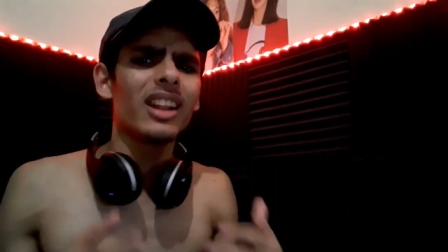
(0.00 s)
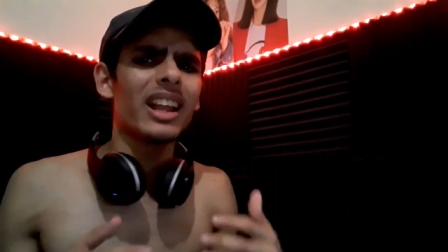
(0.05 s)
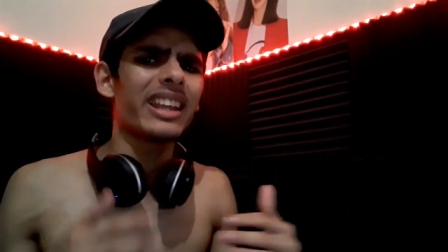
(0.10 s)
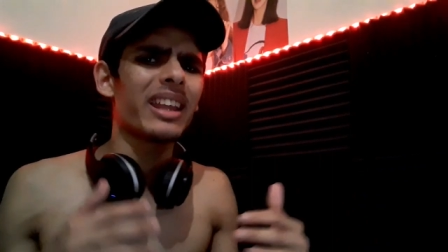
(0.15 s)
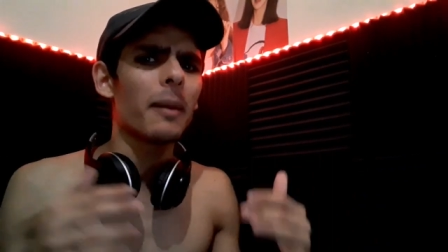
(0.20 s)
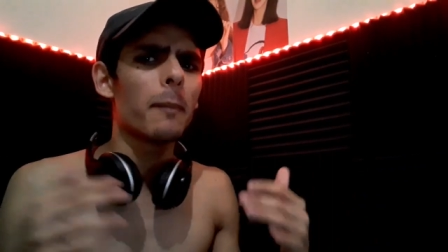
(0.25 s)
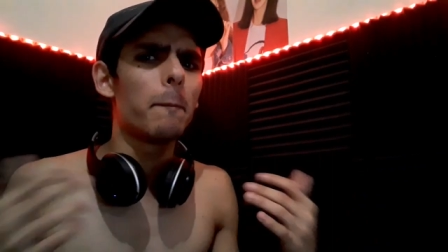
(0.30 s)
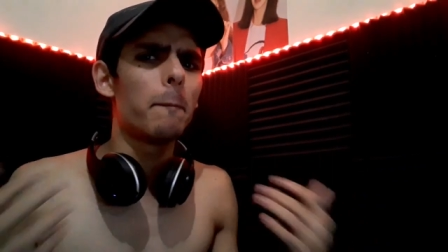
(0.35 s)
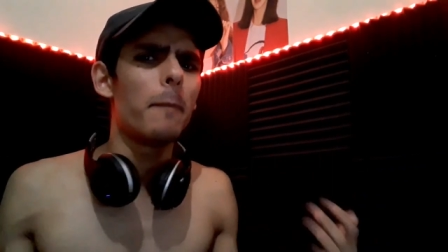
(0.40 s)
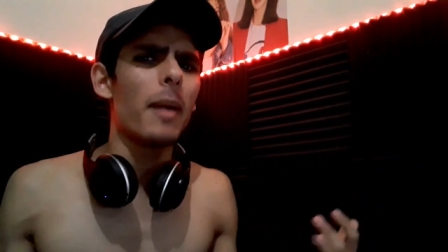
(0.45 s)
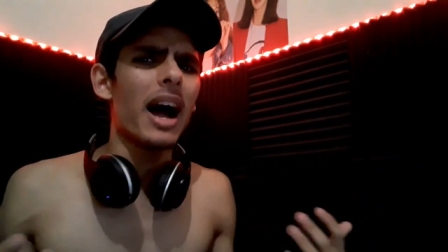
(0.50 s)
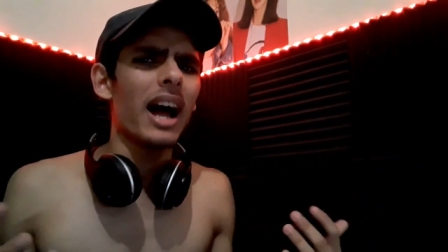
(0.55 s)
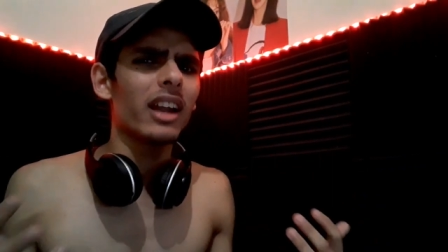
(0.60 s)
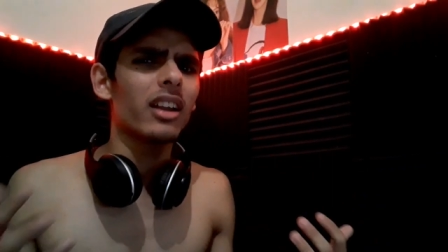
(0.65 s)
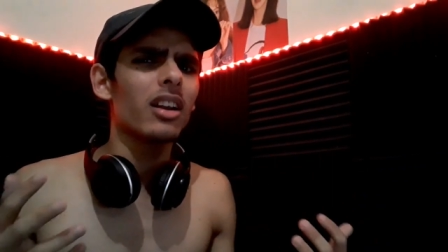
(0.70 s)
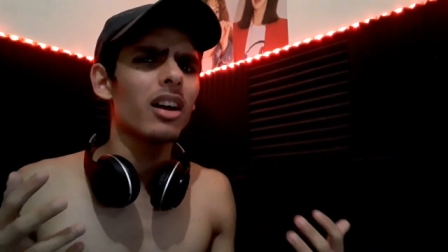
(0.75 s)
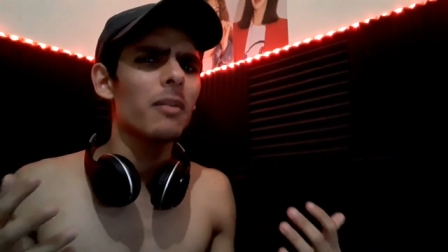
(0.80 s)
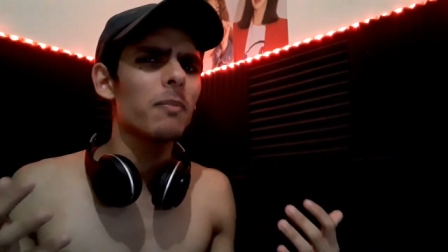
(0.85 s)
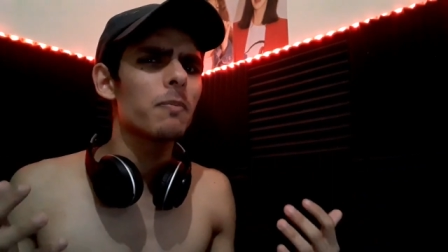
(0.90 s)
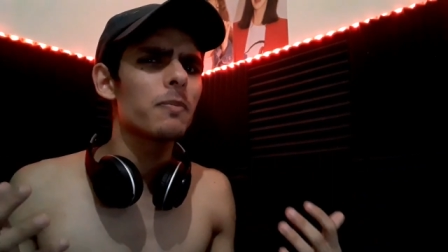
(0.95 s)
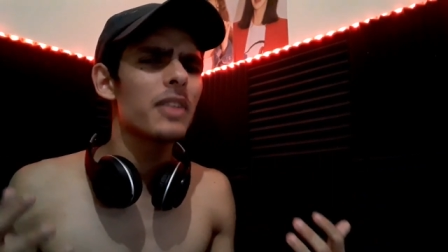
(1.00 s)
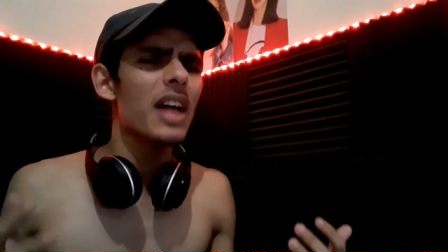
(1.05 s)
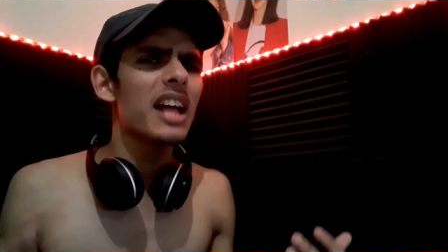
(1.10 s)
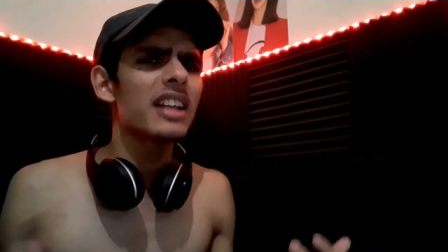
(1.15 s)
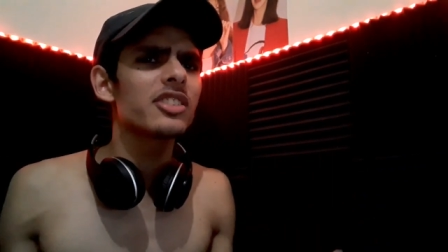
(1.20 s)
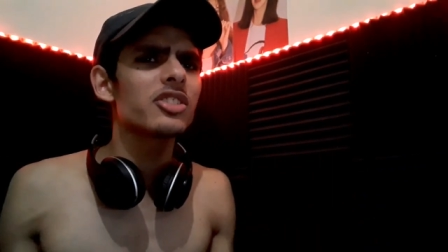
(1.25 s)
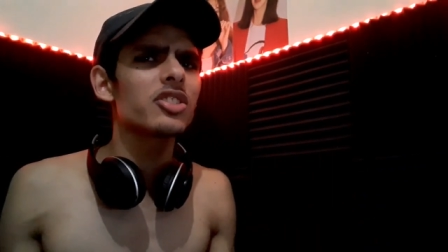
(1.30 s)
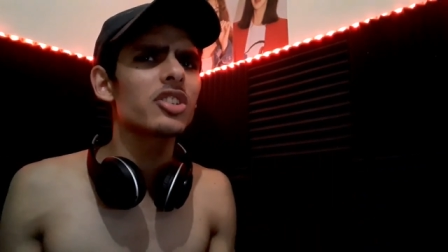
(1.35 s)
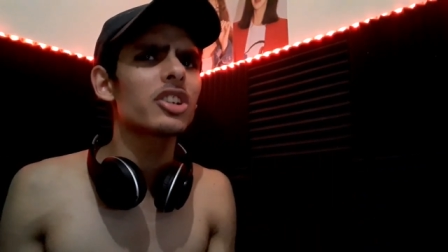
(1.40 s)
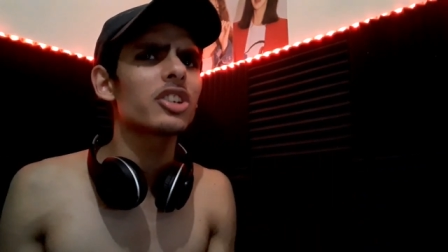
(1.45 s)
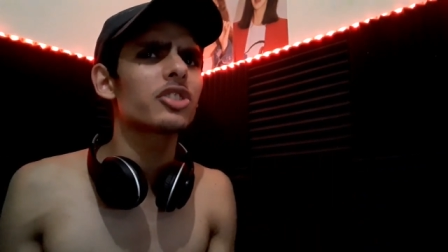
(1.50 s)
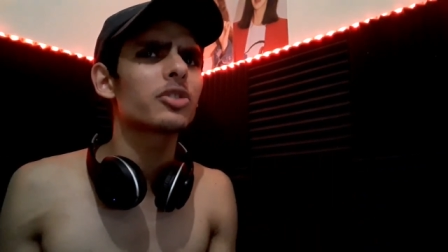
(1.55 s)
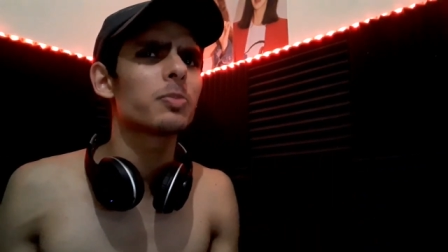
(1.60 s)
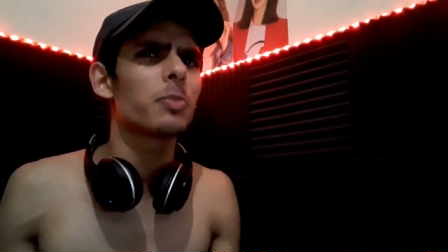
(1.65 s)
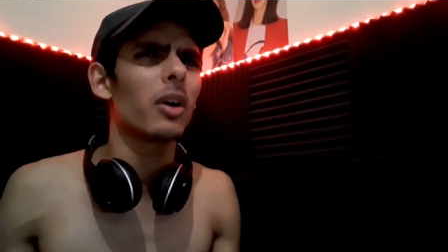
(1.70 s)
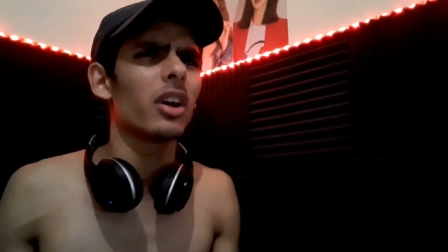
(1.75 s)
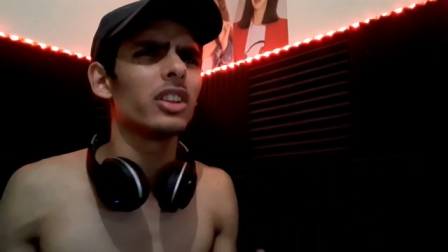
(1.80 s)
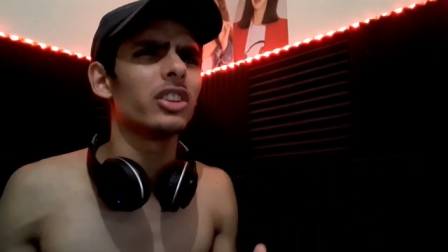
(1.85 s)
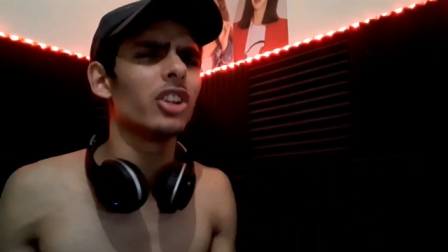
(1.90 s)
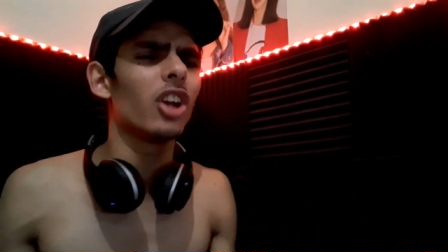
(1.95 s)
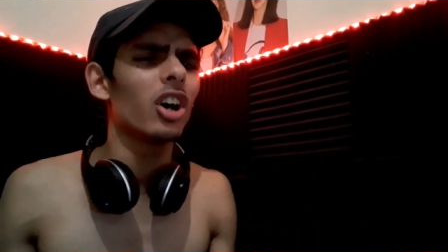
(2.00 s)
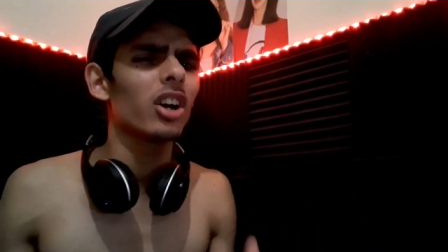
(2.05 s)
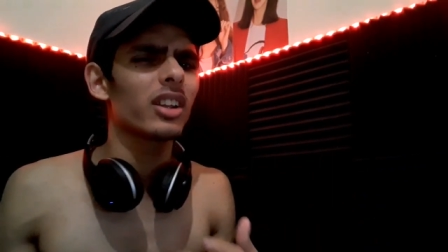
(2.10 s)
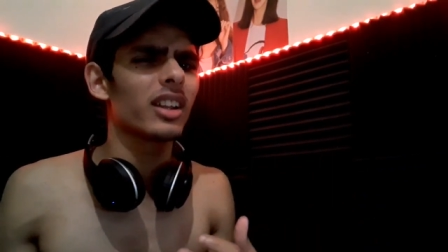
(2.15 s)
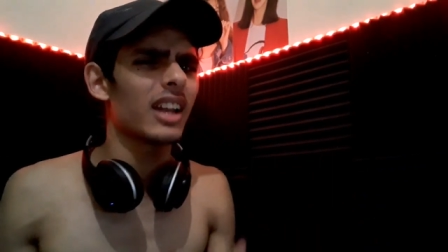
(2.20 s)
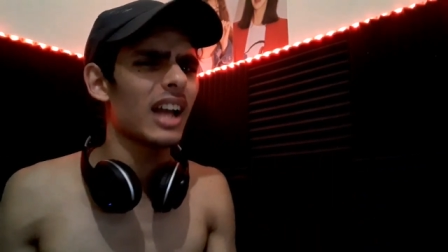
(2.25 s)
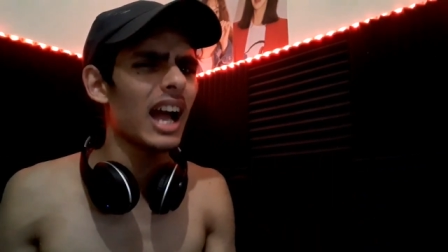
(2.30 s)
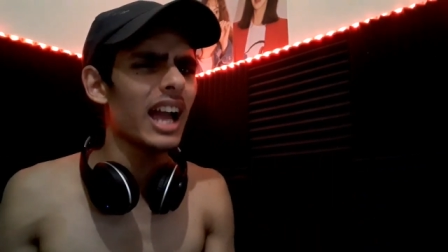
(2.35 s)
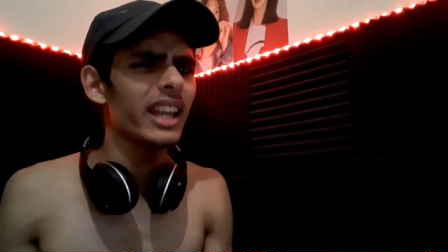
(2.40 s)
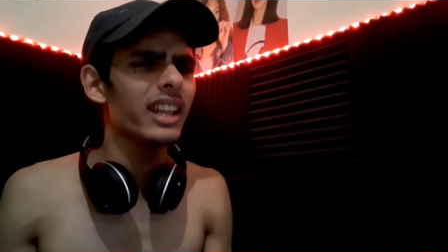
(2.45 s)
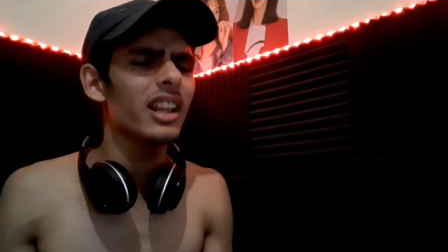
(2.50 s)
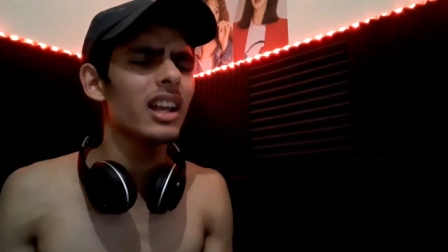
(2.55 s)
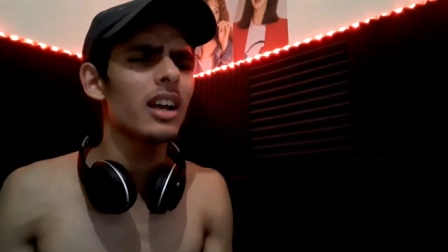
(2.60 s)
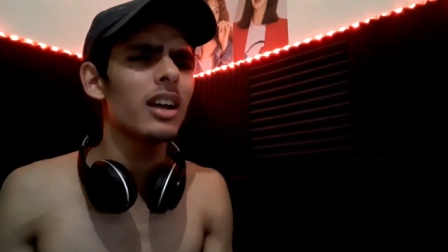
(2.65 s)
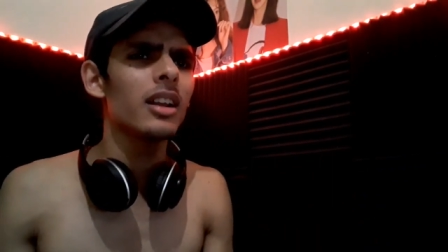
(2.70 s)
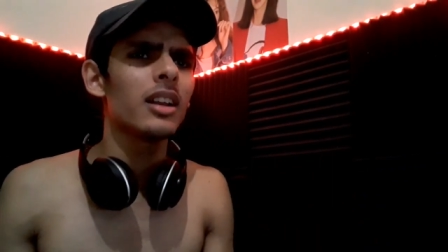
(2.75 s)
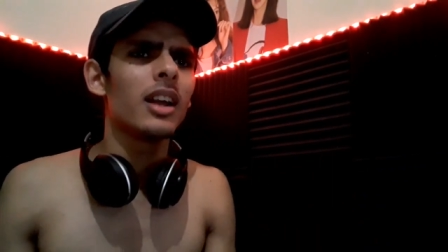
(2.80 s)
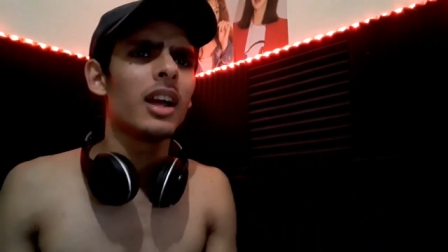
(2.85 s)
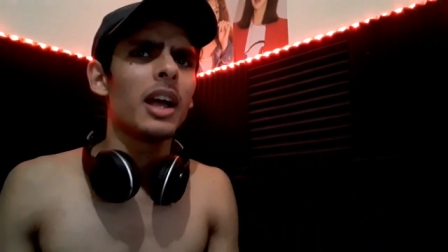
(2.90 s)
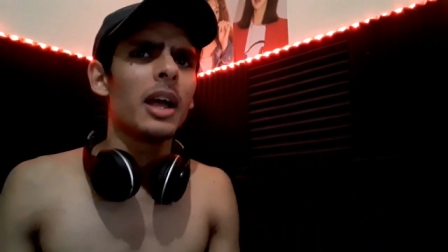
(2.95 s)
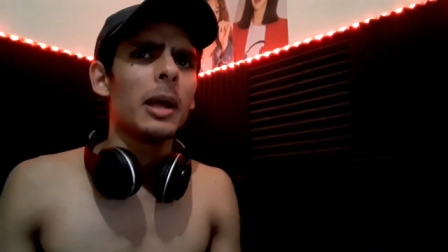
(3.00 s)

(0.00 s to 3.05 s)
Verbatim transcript: like a backup dancers. But not kind of.